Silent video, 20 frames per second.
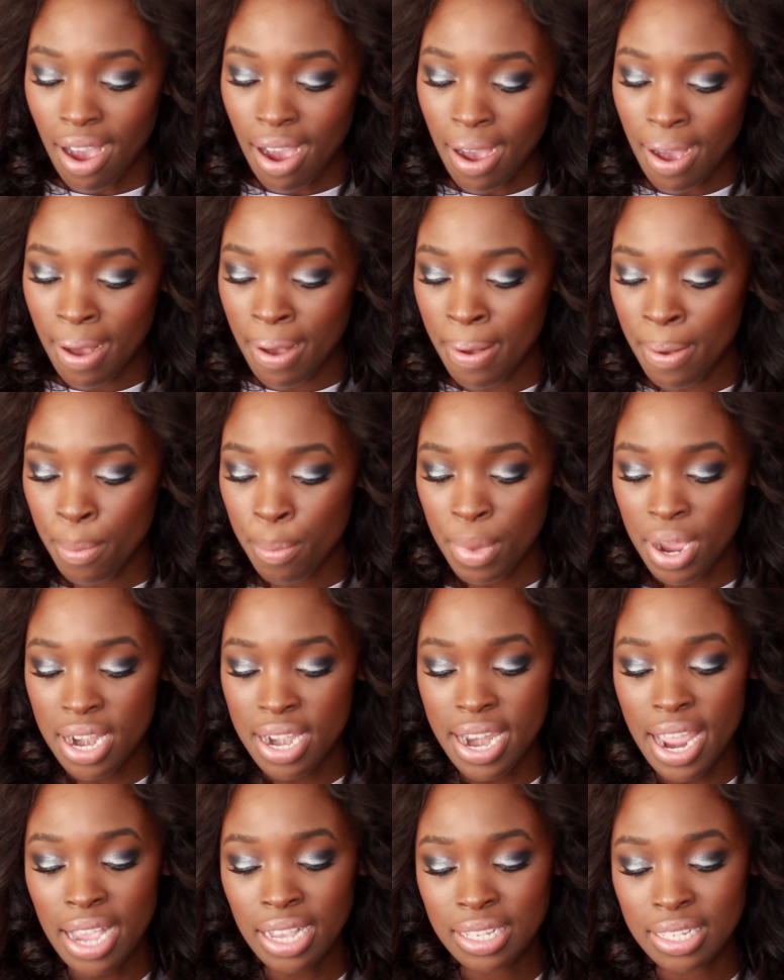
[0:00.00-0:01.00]
Um,
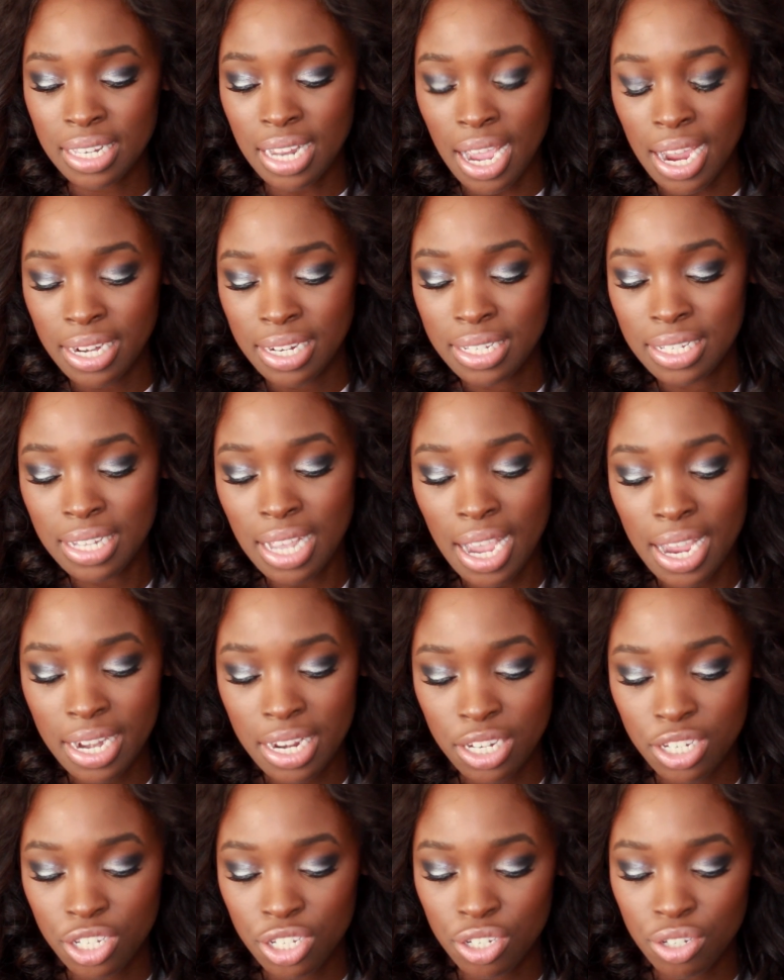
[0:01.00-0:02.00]
next, I
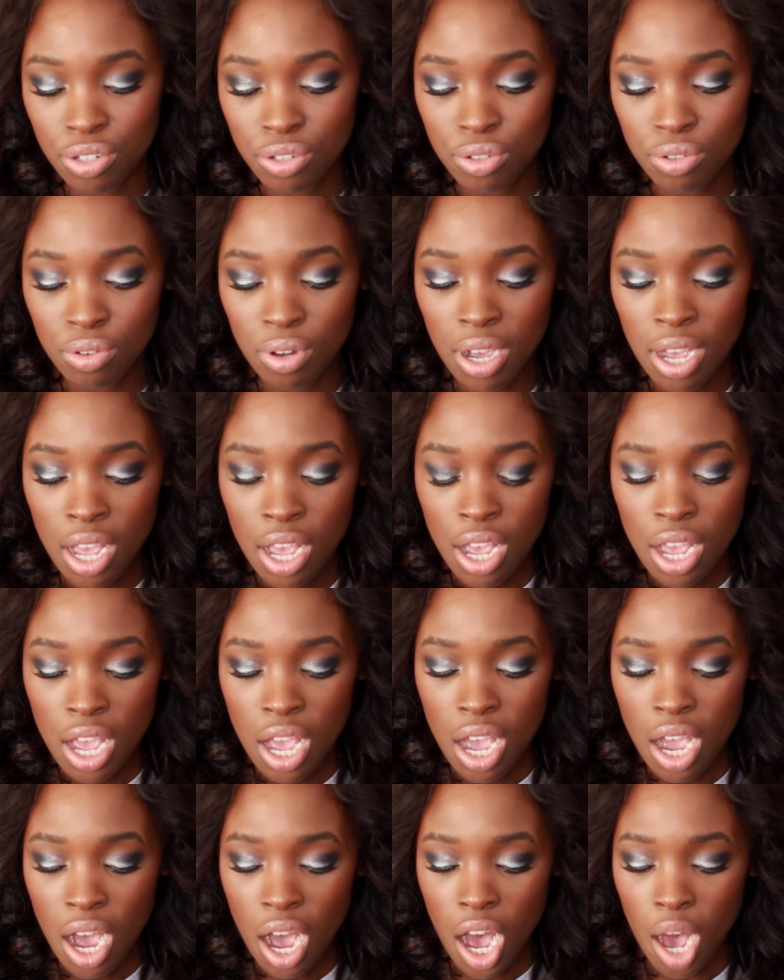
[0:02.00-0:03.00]
decided to
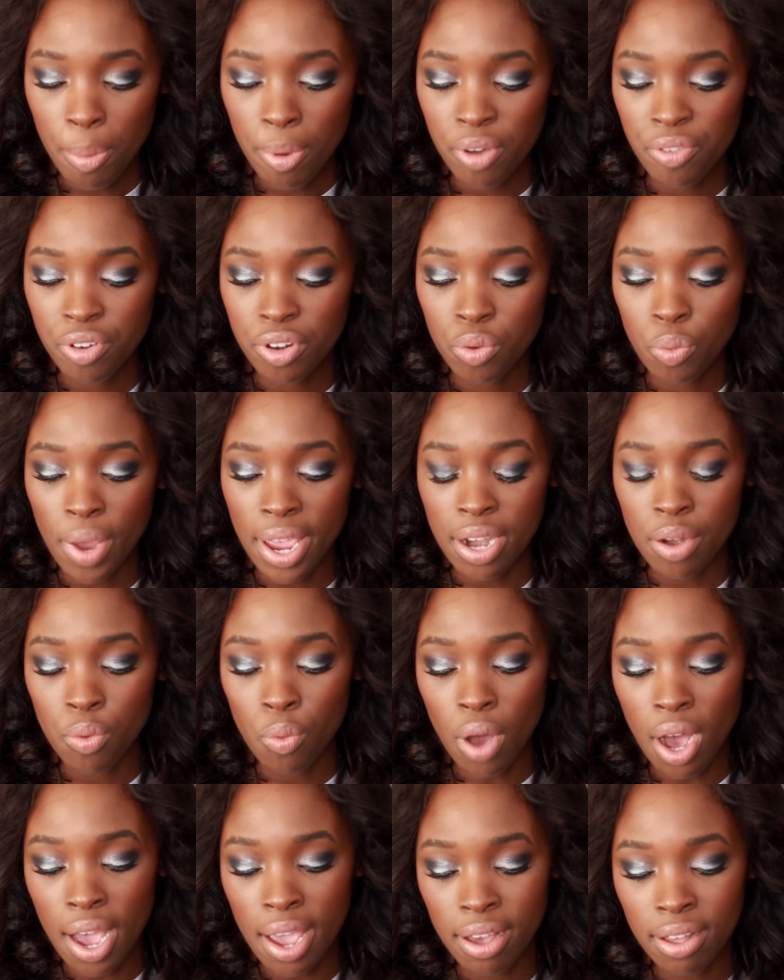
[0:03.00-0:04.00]
hop over to Wet
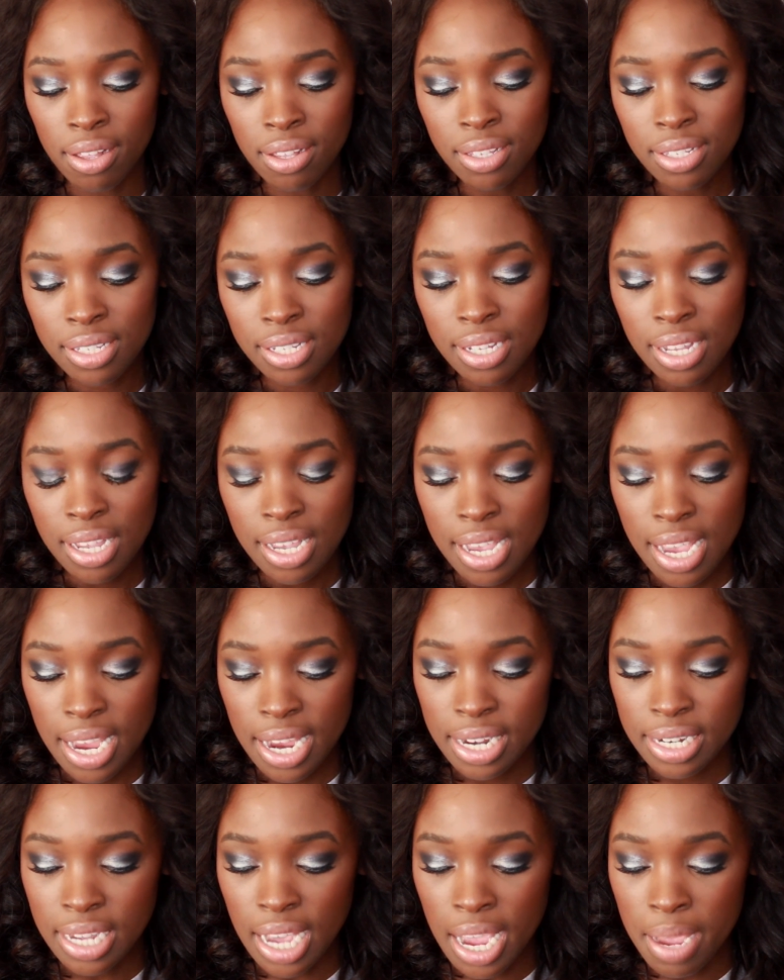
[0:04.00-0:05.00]
n Wild,
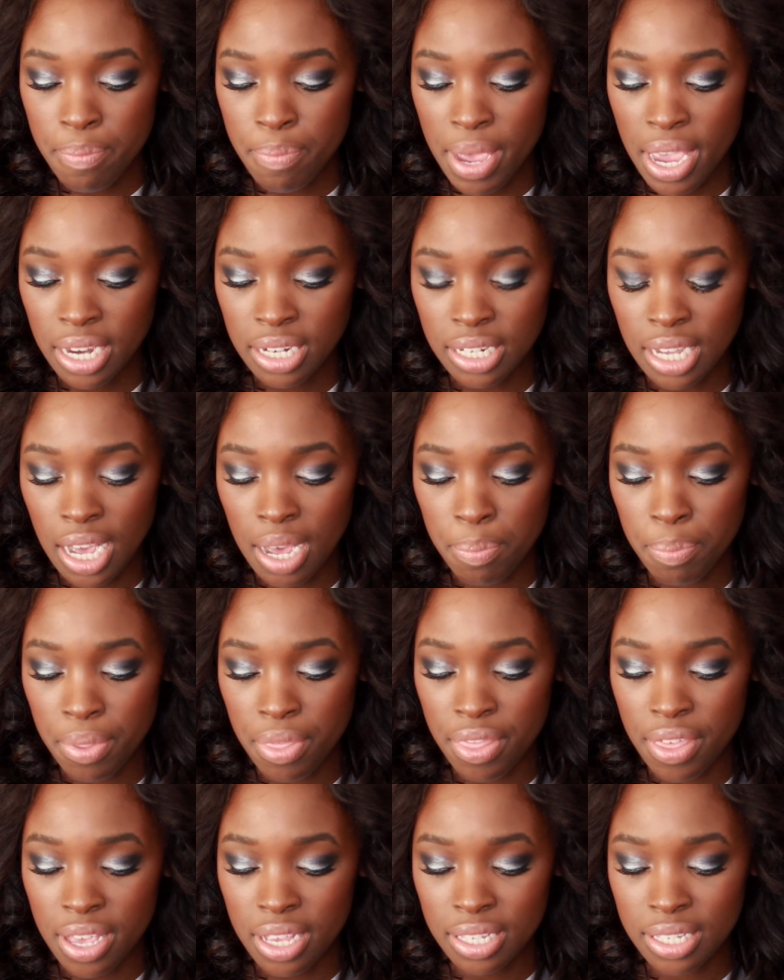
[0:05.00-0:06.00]
and I picked
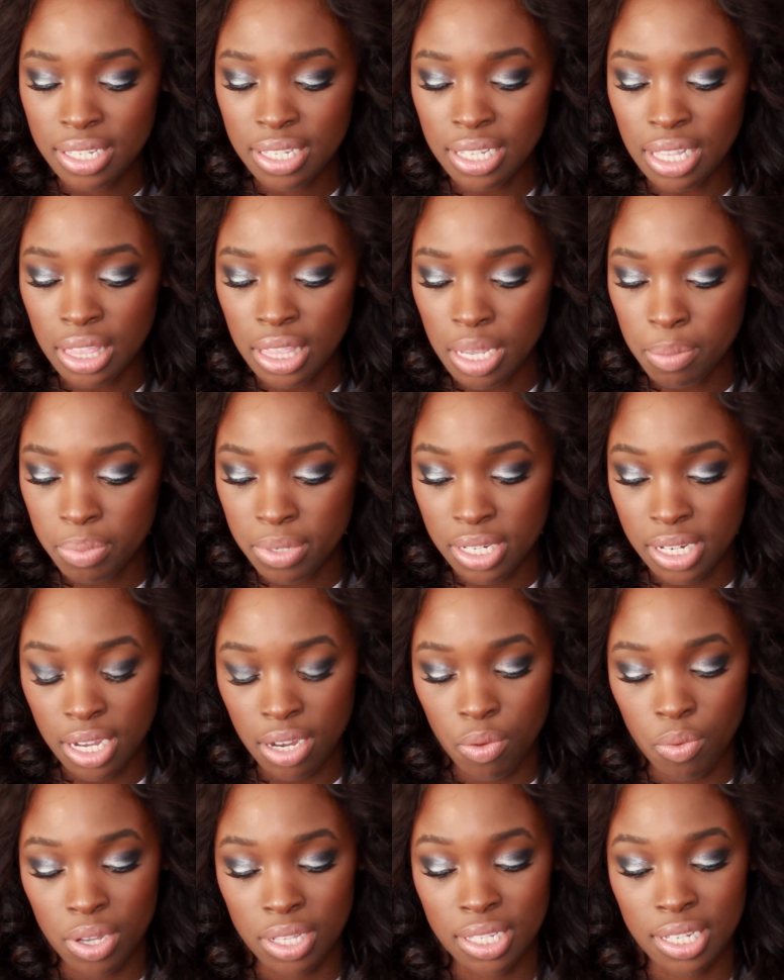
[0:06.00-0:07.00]
up this
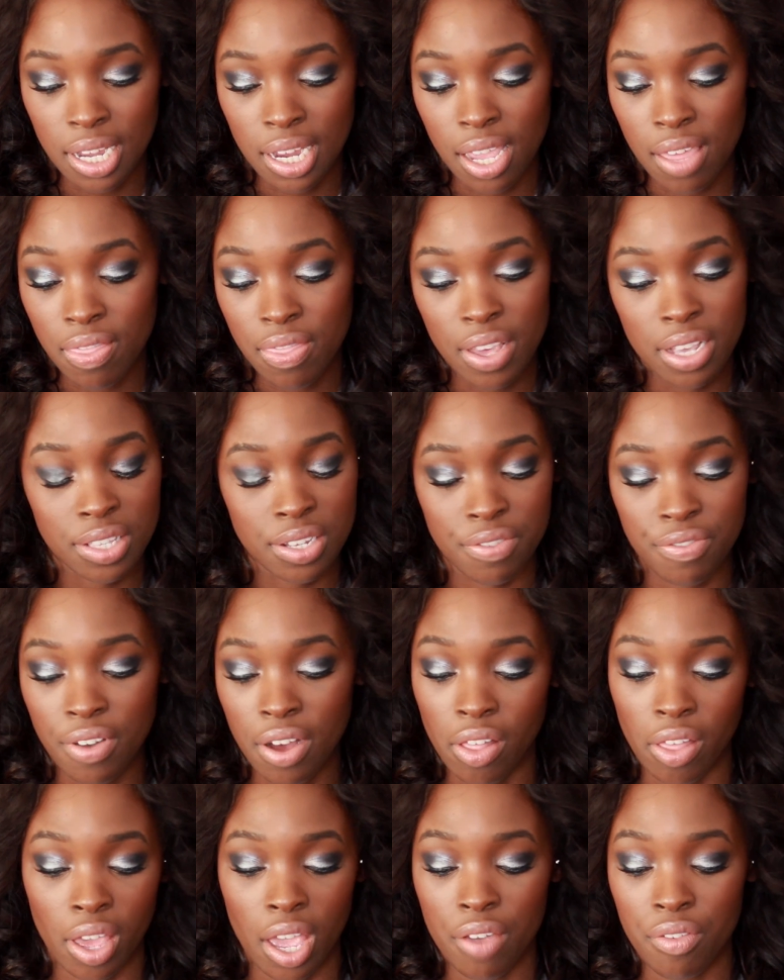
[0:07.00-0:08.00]
lipstick. One second, things are
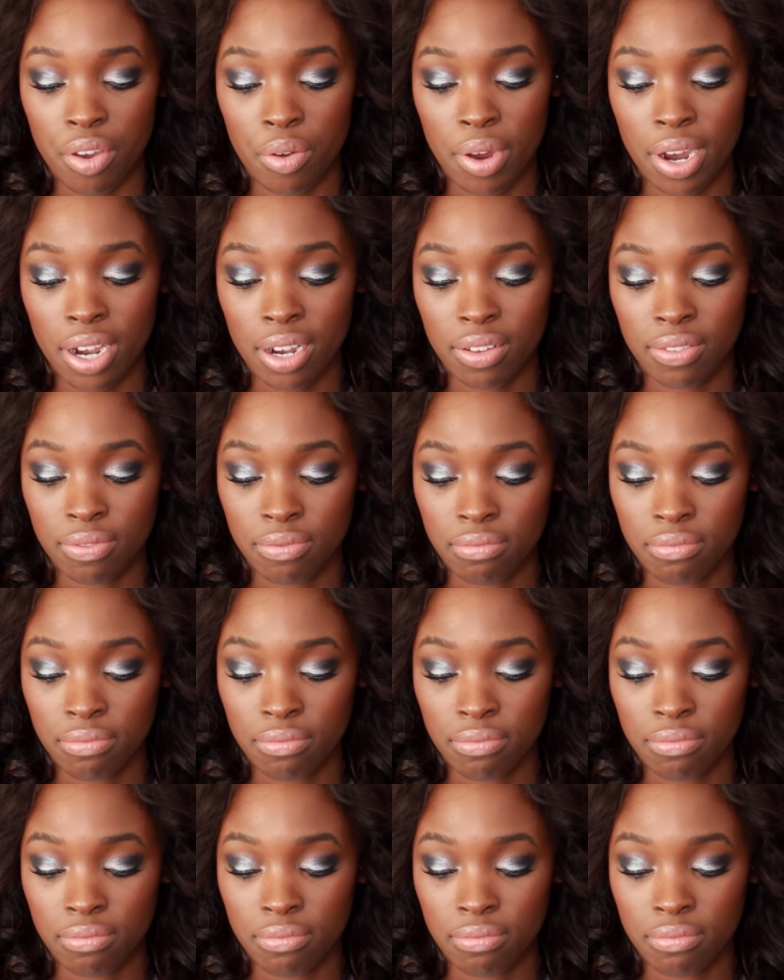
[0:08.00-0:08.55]
falling everywhere.